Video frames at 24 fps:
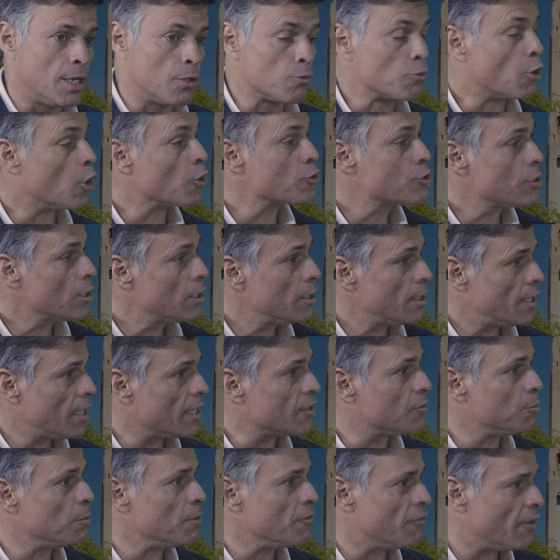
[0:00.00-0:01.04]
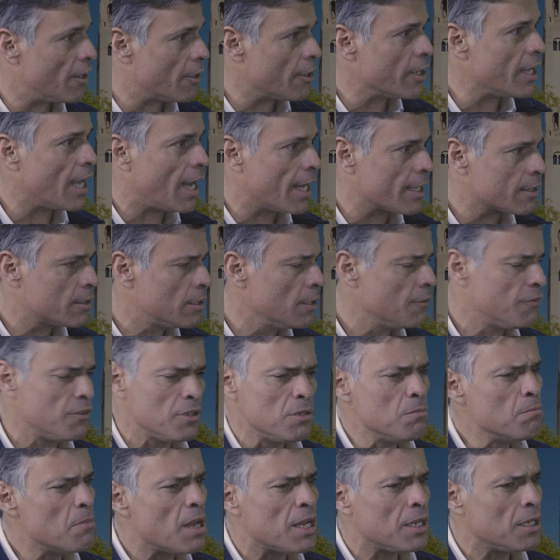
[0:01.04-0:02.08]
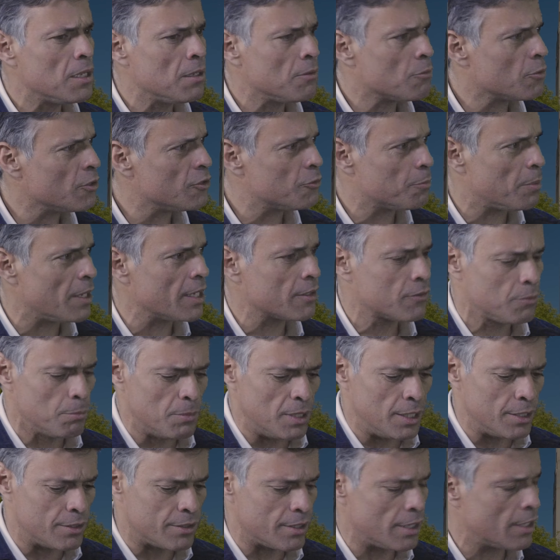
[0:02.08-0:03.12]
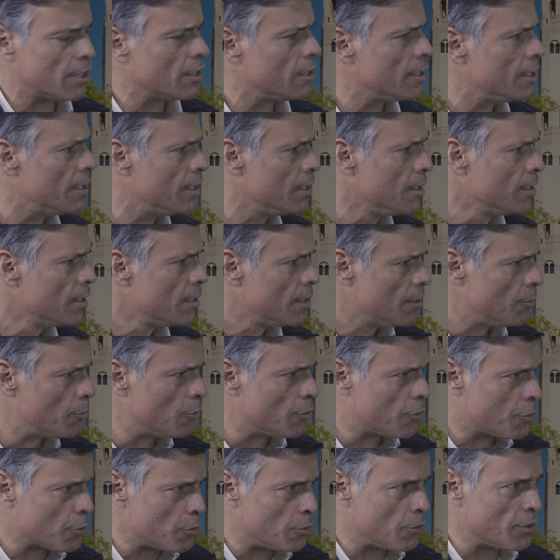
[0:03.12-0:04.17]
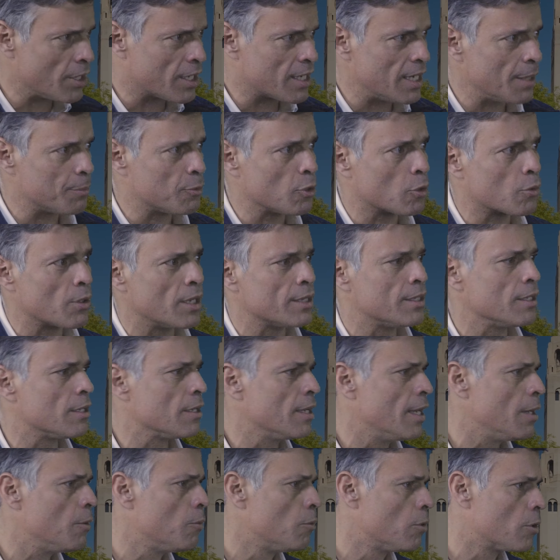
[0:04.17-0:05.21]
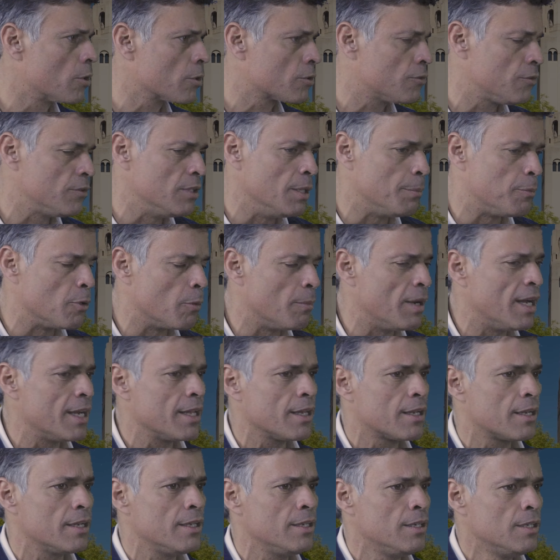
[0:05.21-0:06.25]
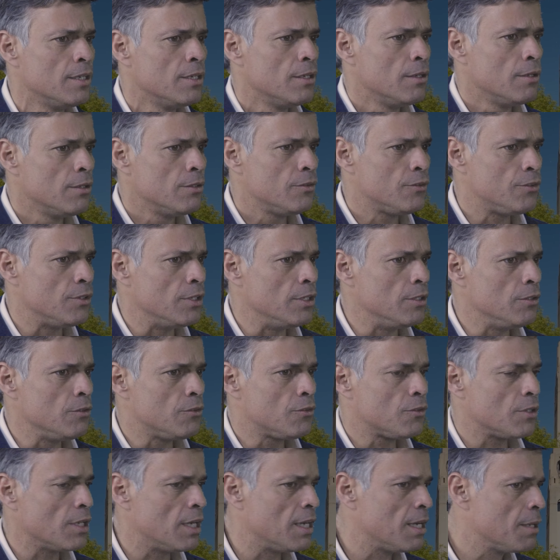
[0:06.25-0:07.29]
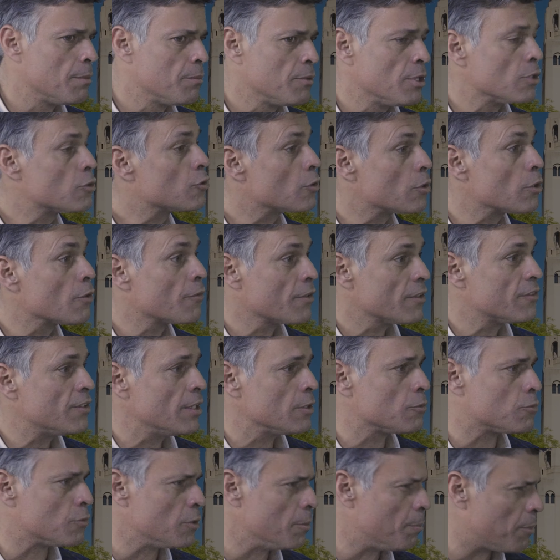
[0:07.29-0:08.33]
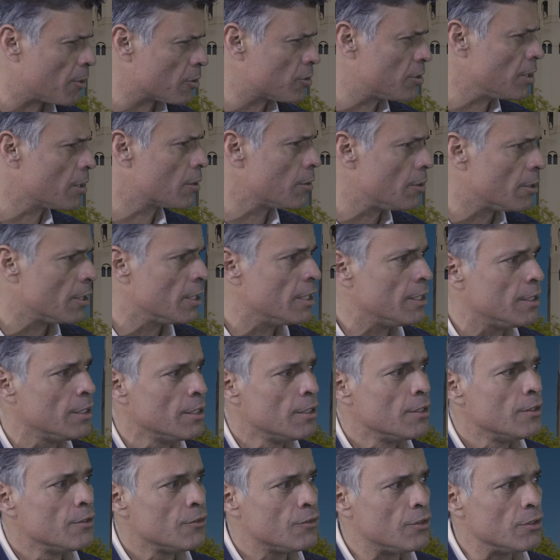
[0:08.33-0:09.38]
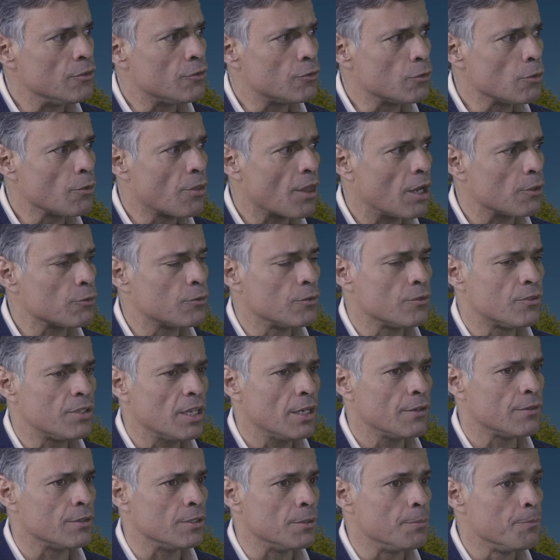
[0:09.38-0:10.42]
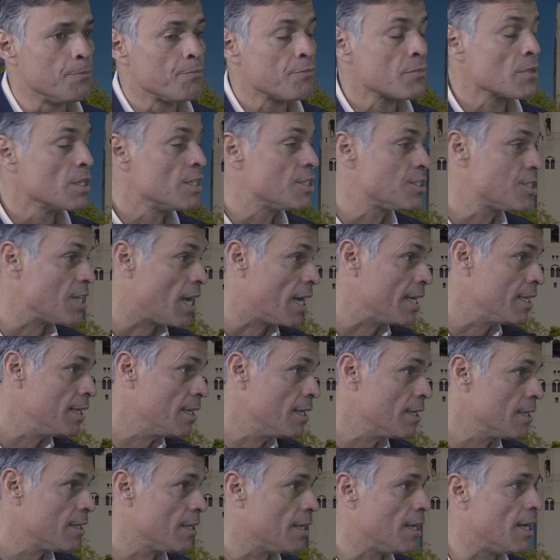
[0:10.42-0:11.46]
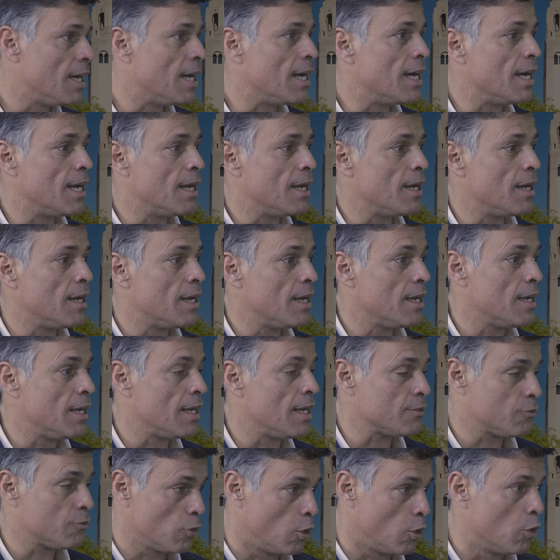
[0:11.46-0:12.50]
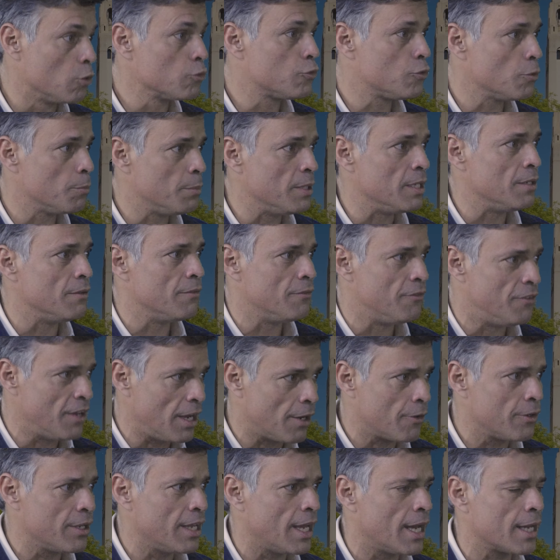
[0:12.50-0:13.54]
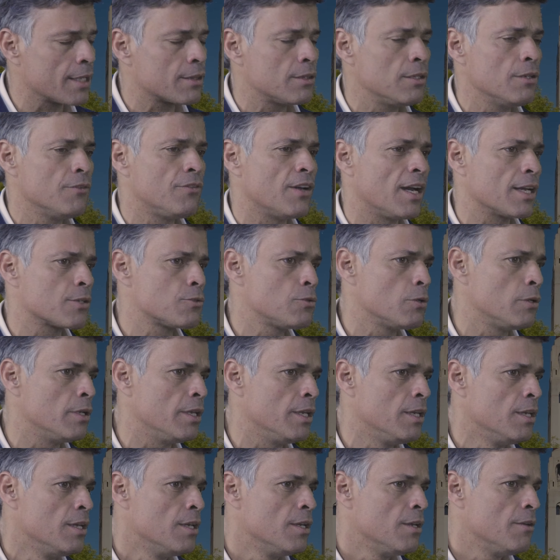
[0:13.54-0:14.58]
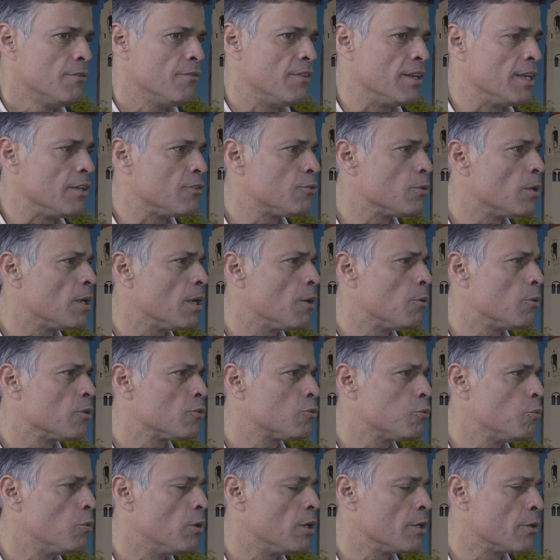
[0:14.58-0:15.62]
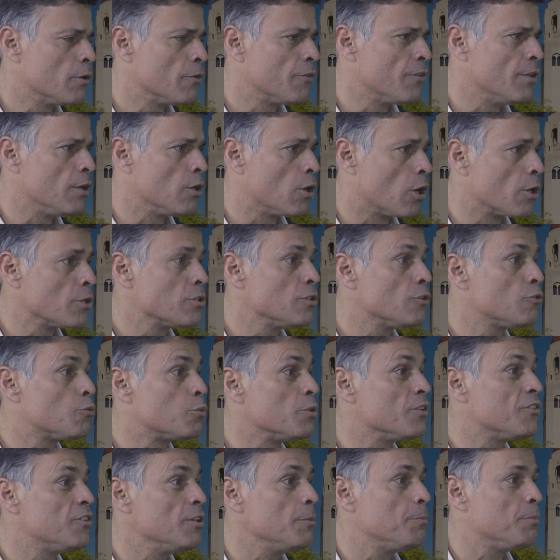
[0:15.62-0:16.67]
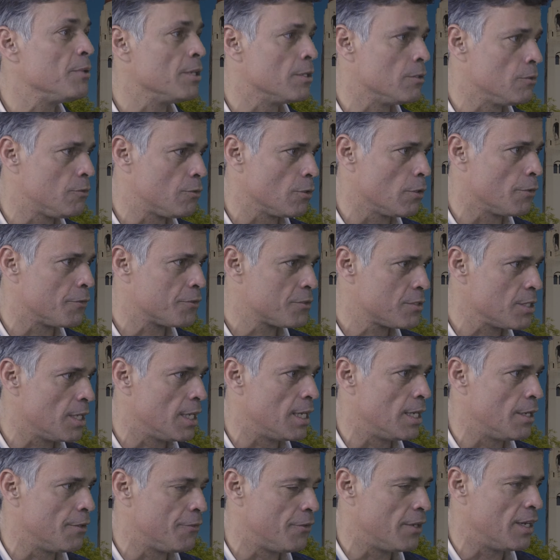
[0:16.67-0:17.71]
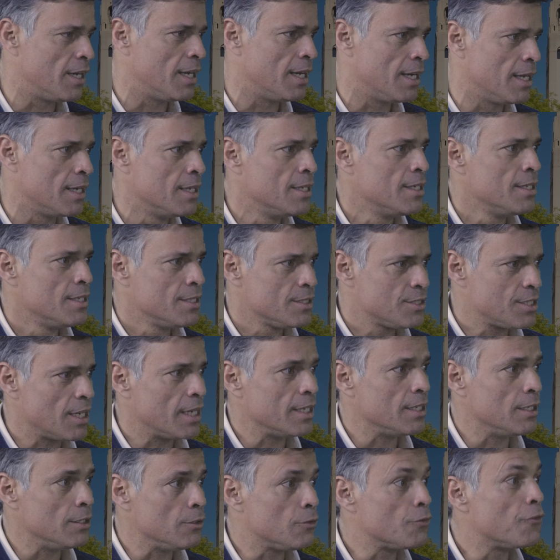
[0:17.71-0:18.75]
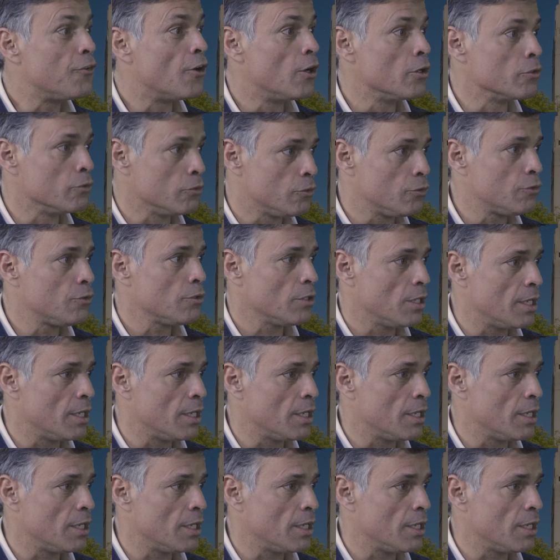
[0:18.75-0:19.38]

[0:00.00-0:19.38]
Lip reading: Russia has been very active in many respects, militarily, through the kleptocratic networks, diplomatically, since the turn of the century, particularly since 2007. China has also been very active. Actually, Venezuela was one of the largest recipients of Chinese funds.